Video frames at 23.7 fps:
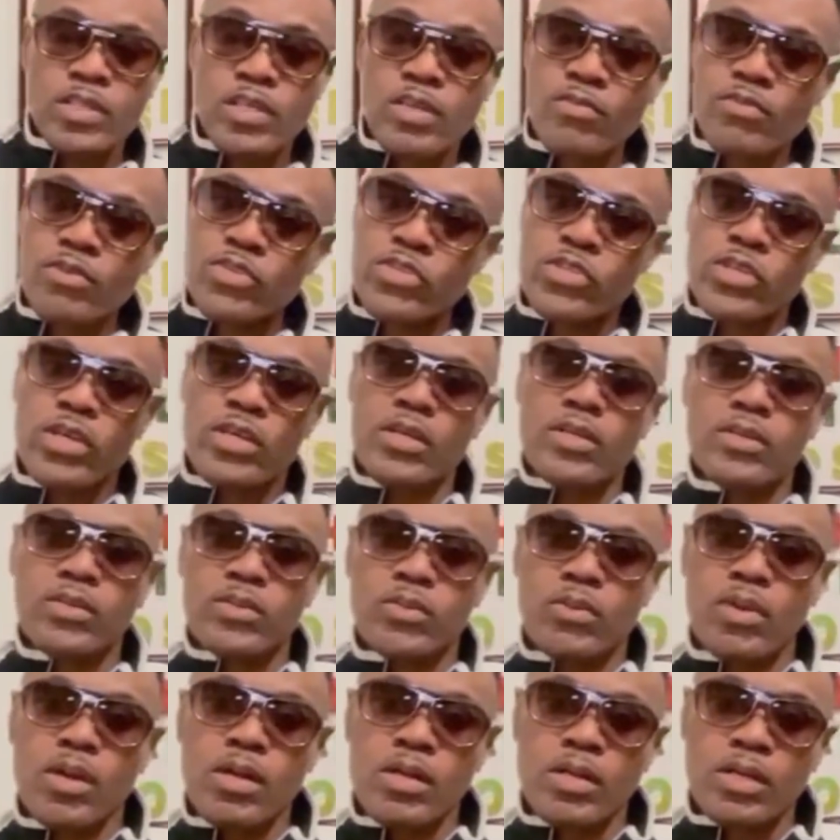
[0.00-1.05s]
See the vision.
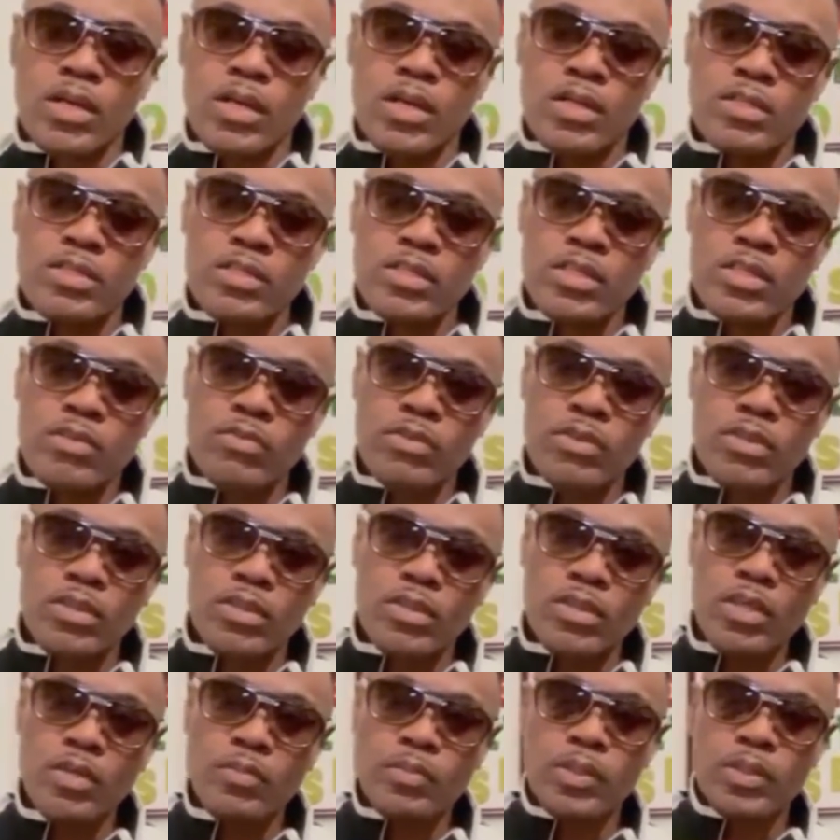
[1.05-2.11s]
Warieka
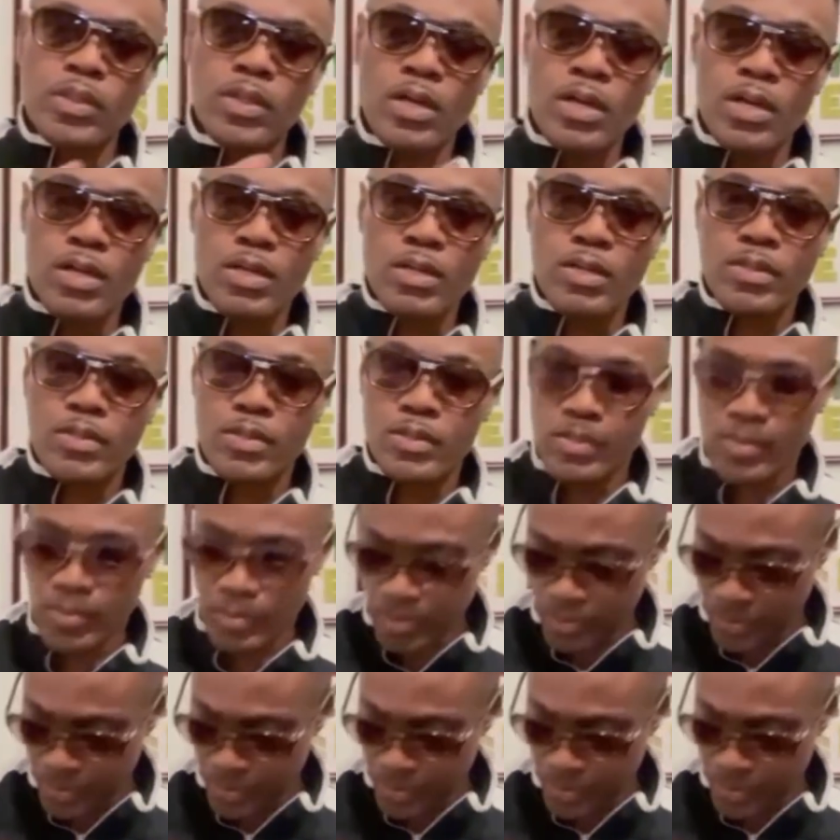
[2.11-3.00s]
LTV. Keep it locked.